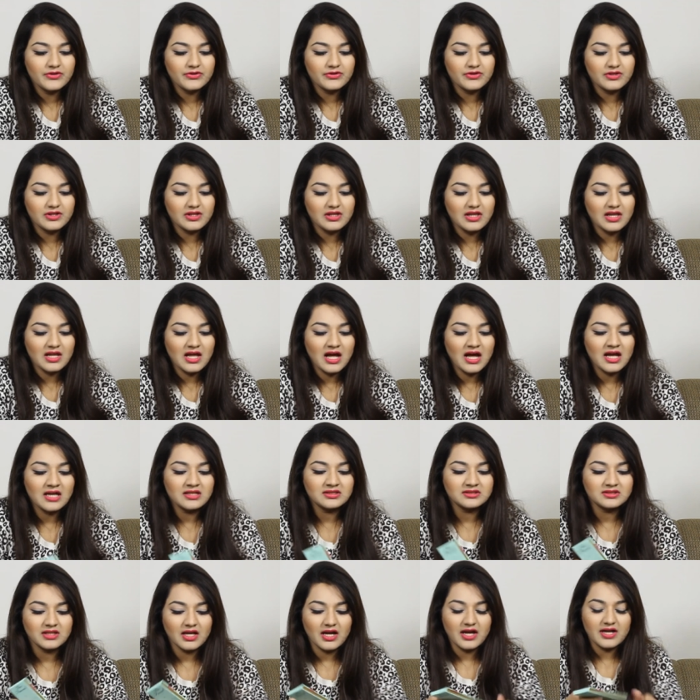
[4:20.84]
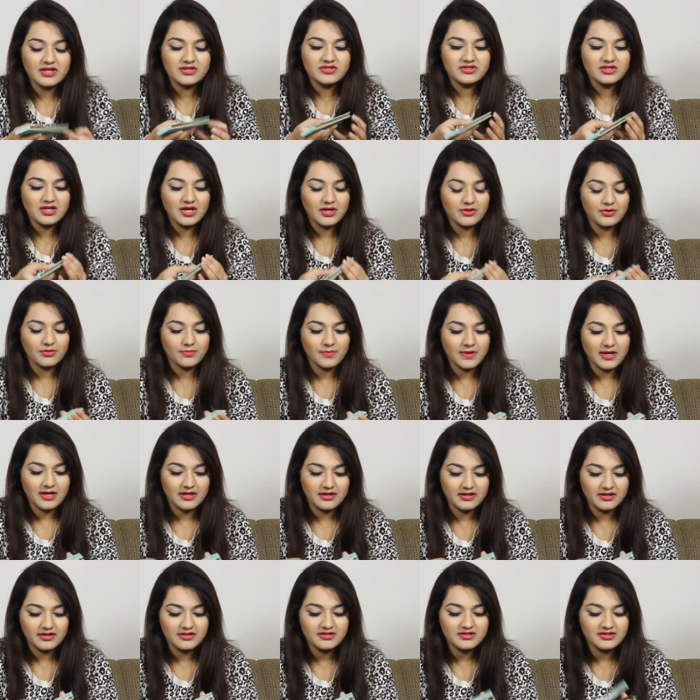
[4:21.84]
The last eyeshadow
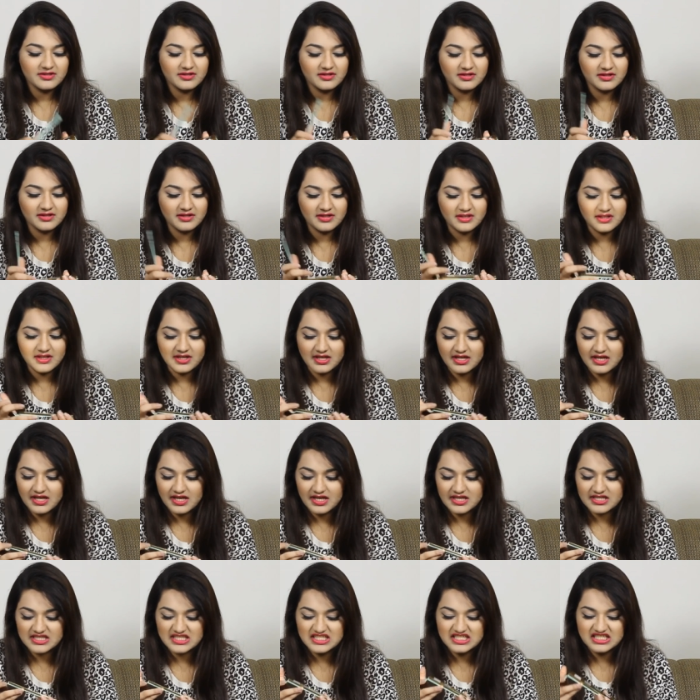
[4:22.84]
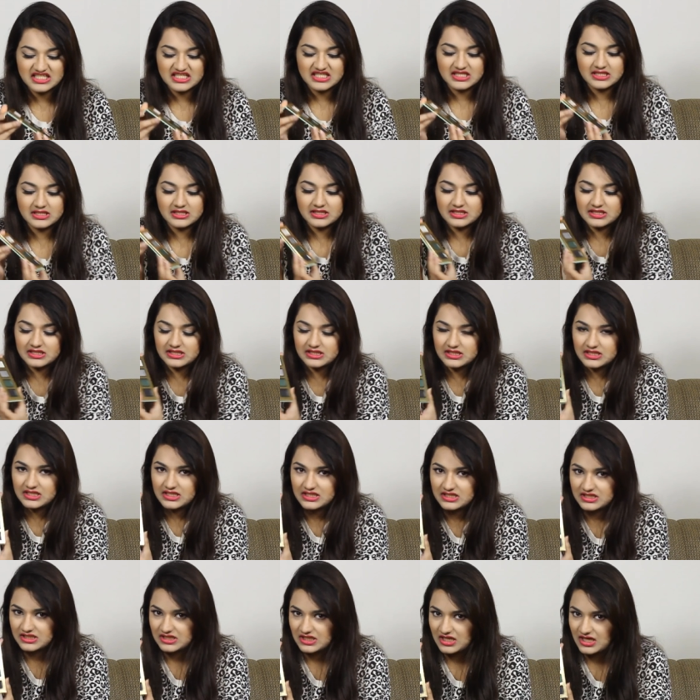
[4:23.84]
palette is
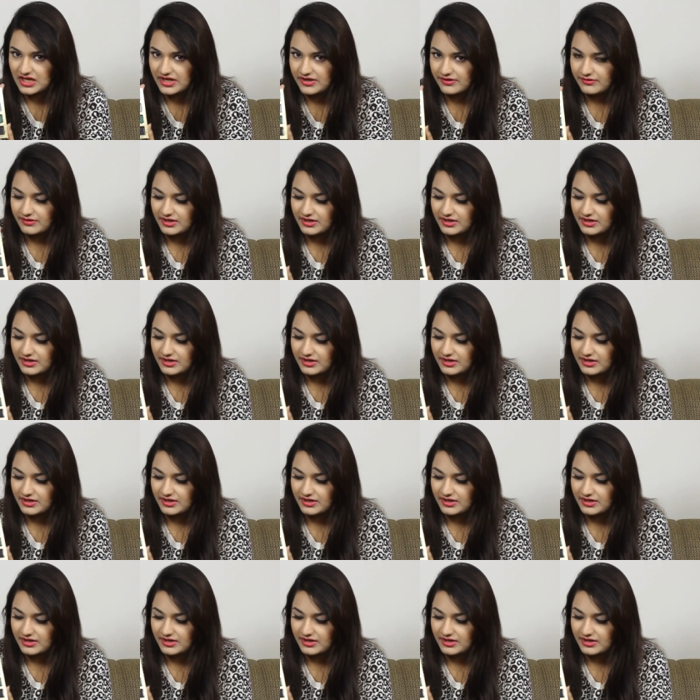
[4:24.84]
this guy